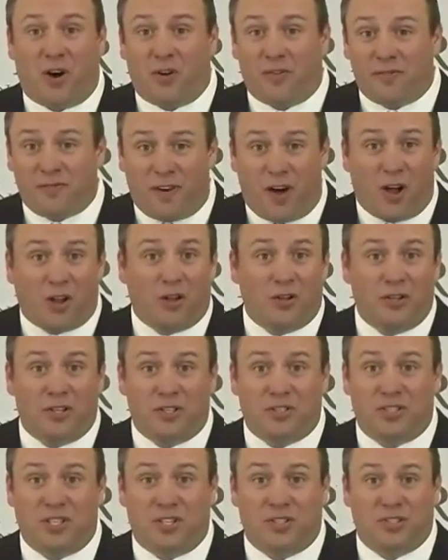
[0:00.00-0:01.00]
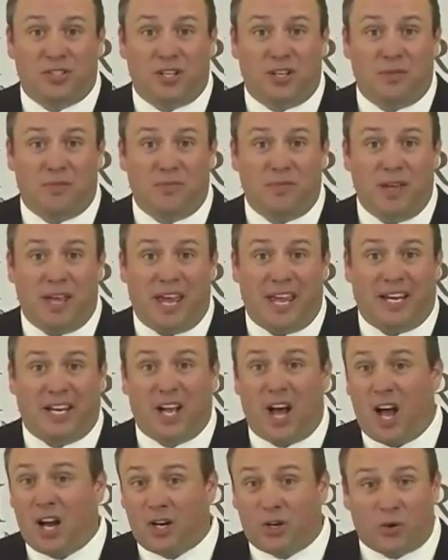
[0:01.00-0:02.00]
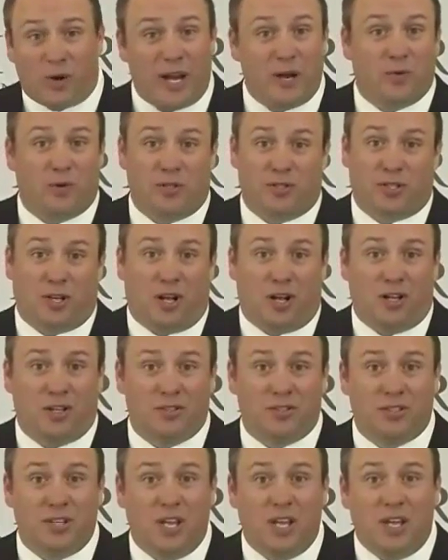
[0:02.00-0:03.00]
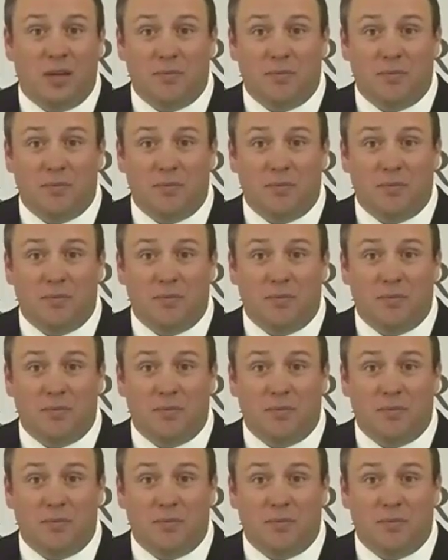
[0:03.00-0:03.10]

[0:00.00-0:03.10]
followed the system and got great results.